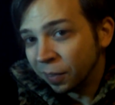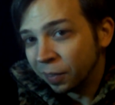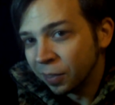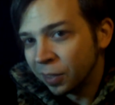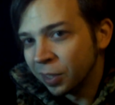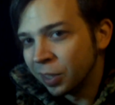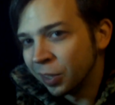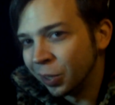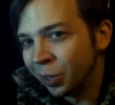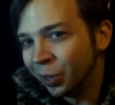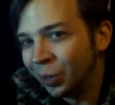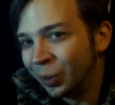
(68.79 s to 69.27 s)

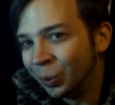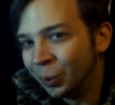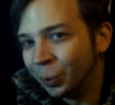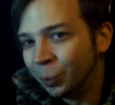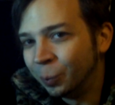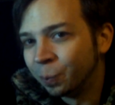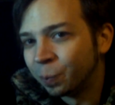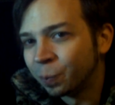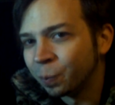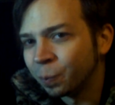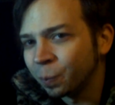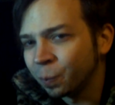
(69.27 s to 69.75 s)
So
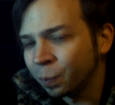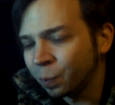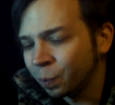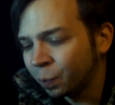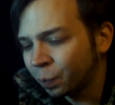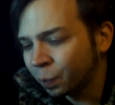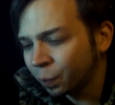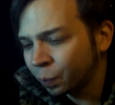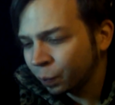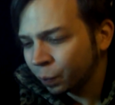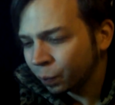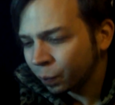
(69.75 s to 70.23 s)

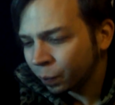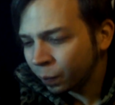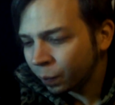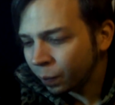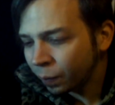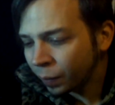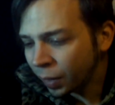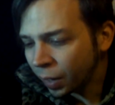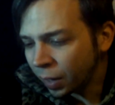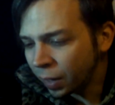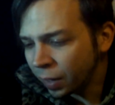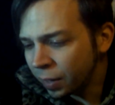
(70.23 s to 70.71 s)

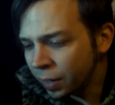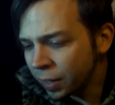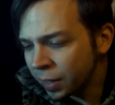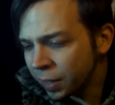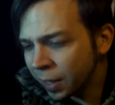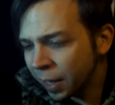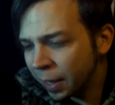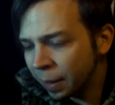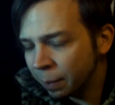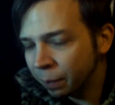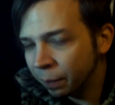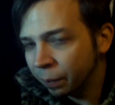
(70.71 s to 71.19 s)
this
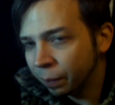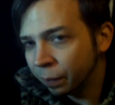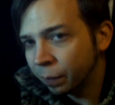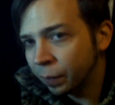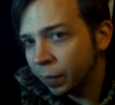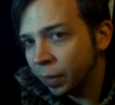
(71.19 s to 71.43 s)
game,